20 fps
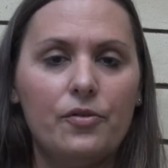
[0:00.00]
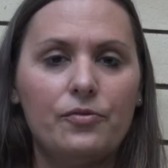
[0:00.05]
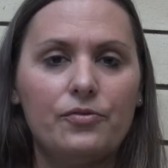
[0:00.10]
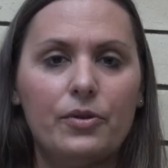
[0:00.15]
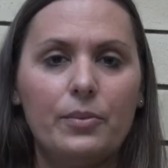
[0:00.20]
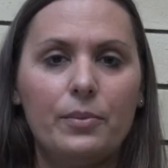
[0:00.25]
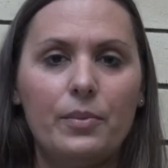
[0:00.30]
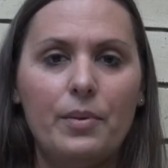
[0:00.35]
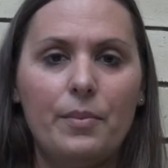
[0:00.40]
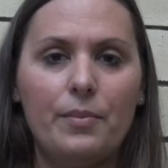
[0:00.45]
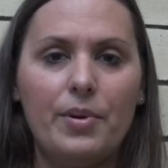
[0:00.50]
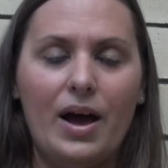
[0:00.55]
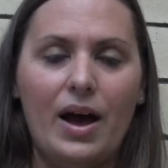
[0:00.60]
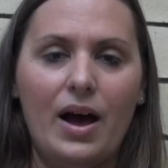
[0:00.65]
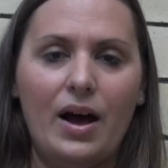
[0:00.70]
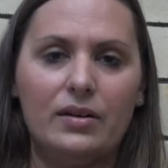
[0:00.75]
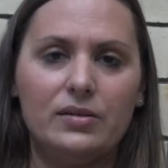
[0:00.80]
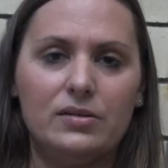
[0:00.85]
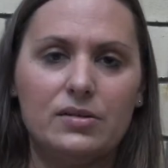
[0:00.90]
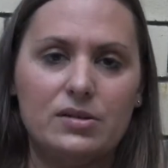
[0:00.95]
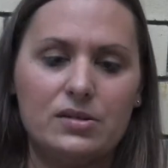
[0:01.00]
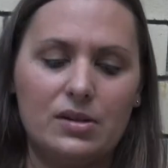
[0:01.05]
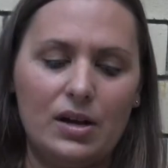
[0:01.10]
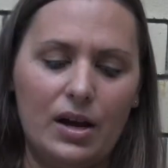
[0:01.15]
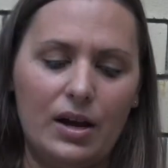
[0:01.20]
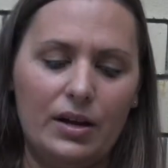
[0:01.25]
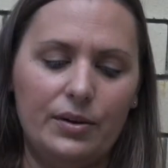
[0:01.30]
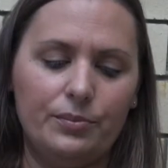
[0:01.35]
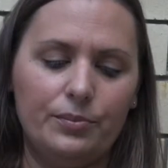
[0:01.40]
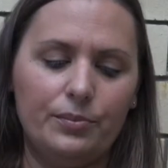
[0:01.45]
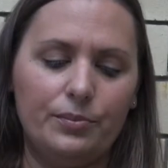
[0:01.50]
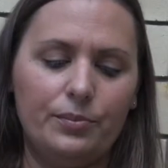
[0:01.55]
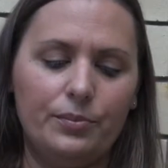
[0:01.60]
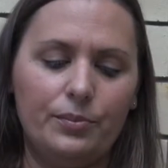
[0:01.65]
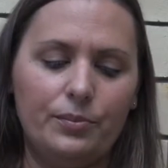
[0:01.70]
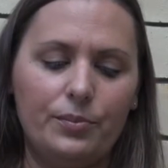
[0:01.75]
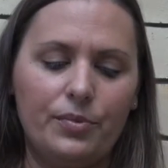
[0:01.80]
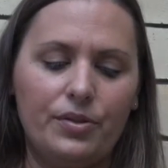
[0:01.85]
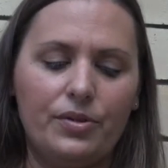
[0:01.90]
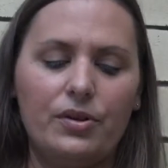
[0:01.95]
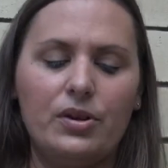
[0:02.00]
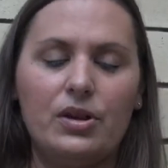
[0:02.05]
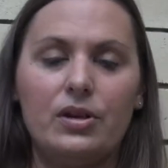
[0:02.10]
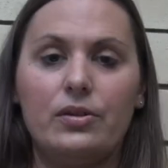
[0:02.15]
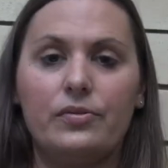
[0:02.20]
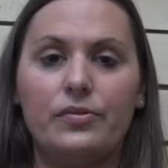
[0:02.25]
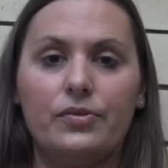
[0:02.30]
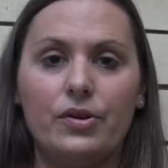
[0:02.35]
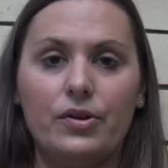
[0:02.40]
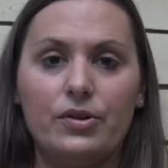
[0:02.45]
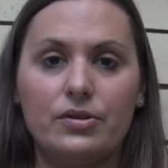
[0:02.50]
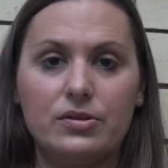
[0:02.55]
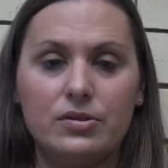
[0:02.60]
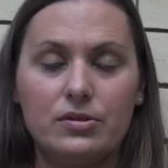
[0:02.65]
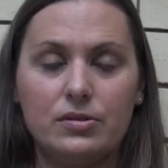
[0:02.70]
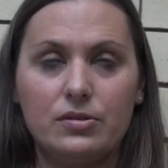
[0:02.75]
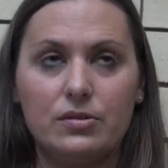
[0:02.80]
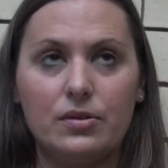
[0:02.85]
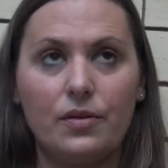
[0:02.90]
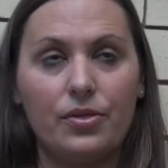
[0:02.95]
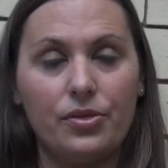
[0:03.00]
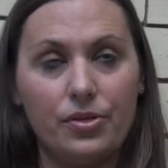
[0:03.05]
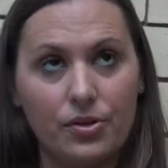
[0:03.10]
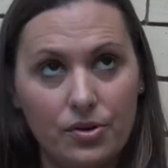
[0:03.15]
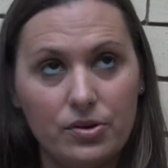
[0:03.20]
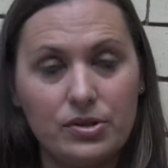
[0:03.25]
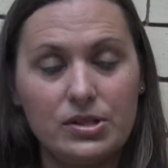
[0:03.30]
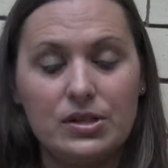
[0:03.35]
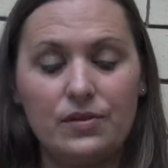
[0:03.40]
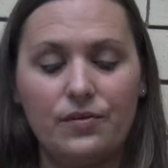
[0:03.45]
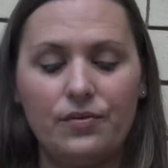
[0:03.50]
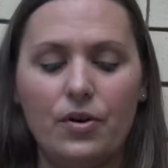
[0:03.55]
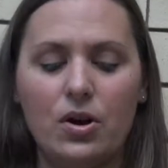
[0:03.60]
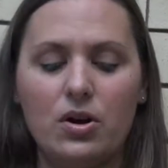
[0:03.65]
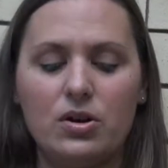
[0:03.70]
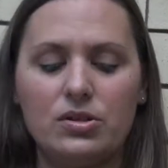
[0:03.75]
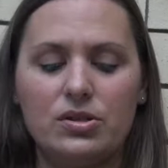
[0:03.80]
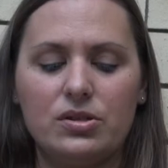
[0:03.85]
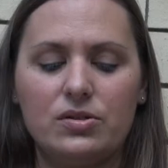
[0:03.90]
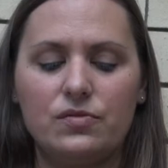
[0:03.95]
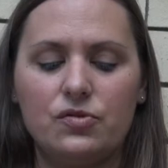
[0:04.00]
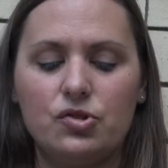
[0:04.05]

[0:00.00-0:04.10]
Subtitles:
From about 31st